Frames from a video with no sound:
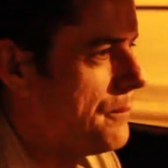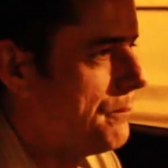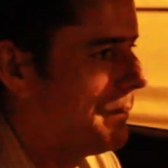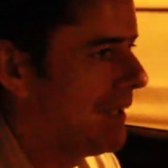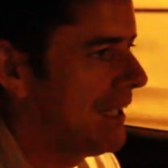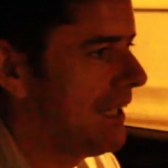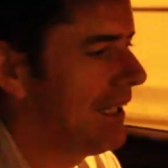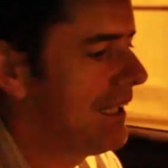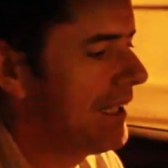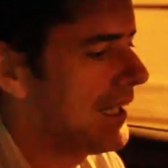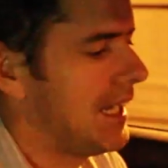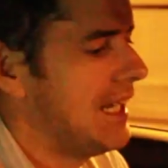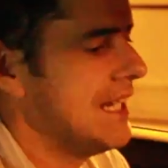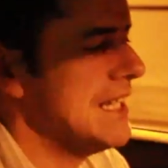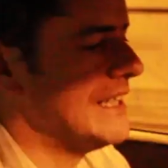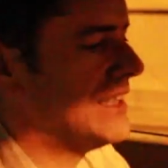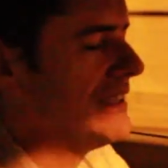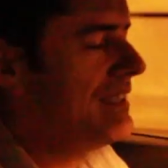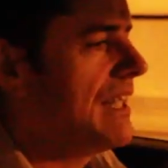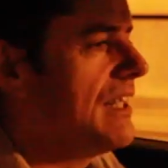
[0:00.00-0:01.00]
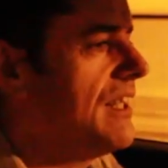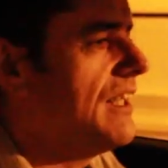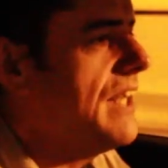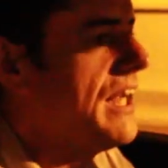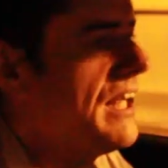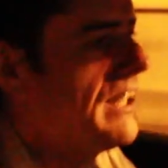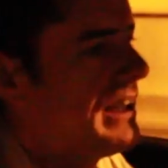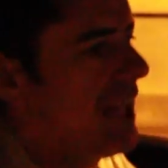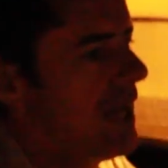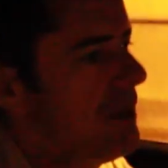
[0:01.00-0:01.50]
Bink. Xenon
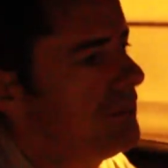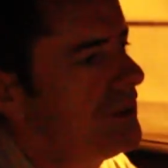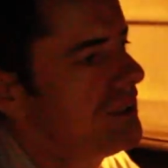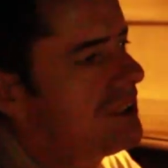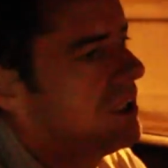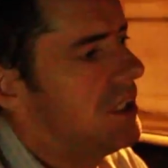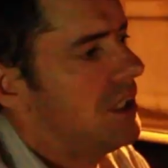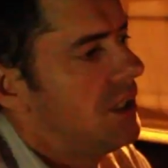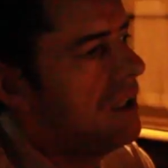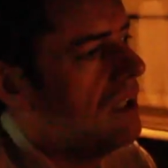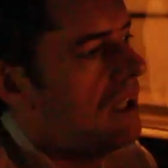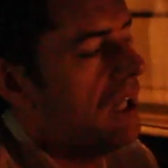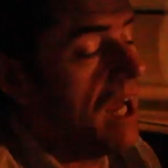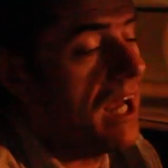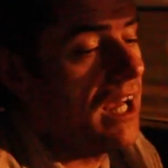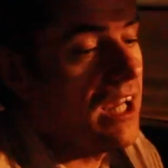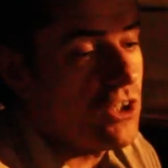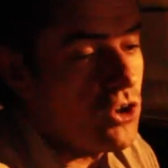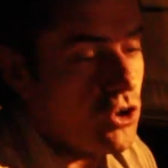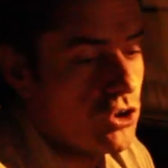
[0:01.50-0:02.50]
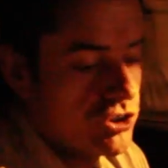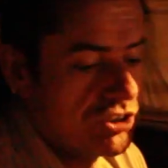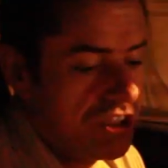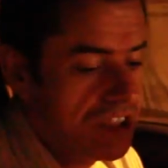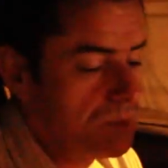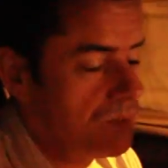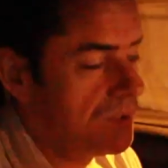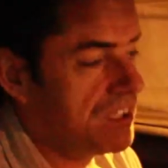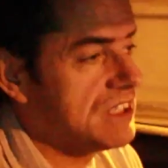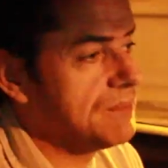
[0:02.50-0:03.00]
headlamps. Of course,
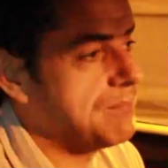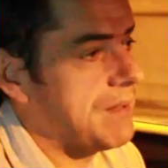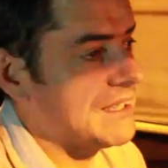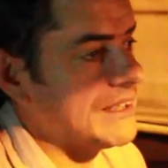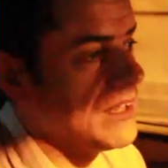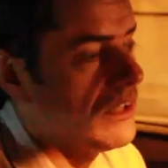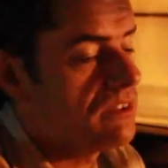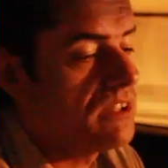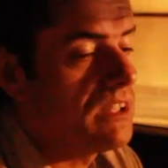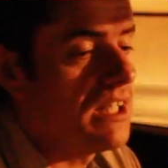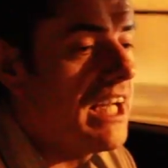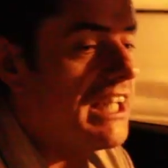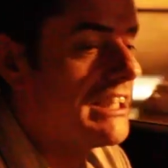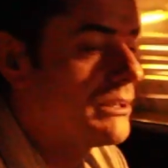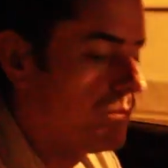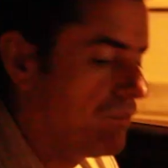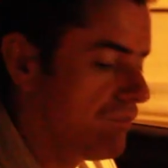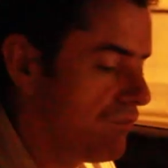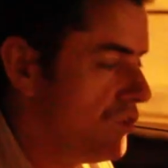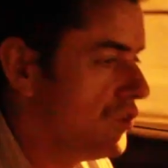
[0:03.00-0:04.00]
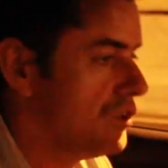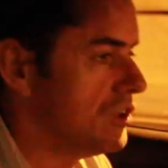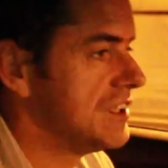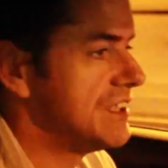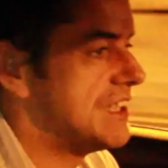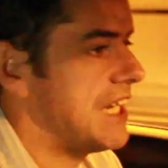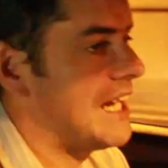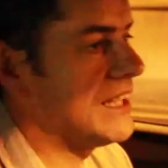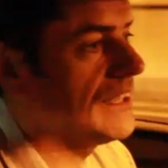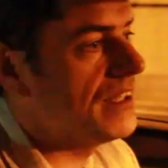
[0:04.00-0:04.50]
this one's spec'd out the last with full
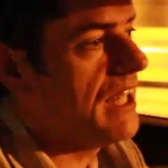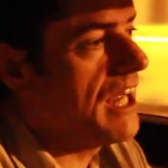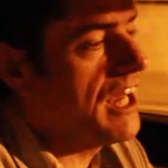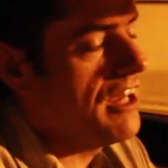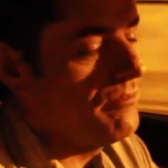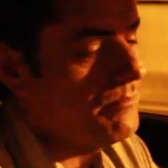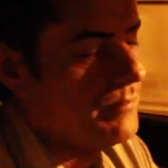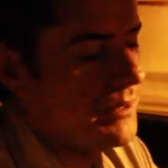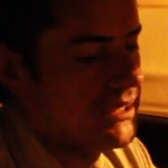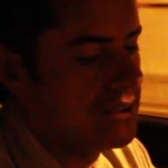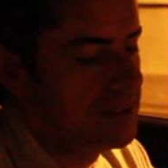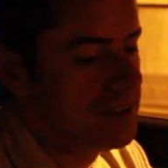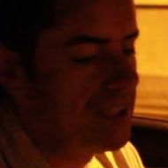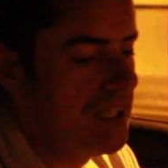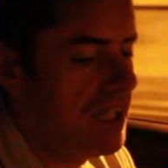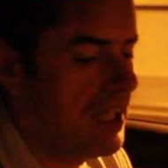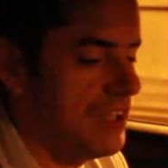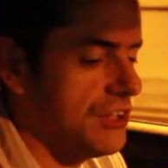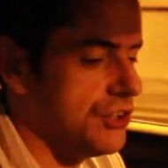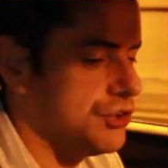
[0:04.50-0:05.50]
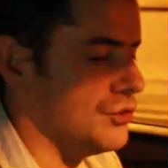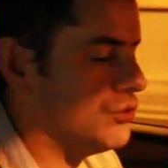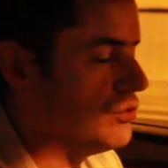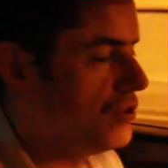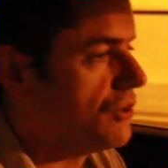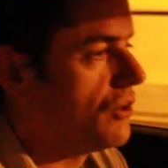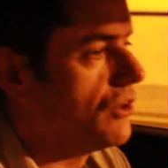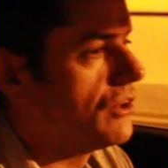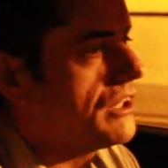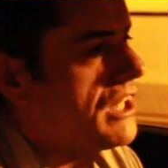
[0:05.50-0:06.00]
sat nav built in,
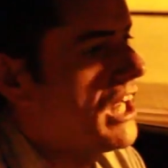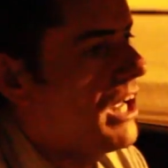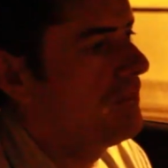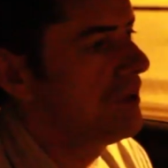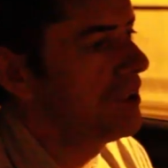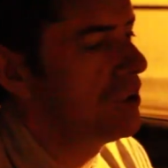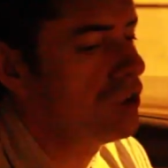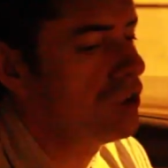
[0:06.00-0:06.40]
dual zone climate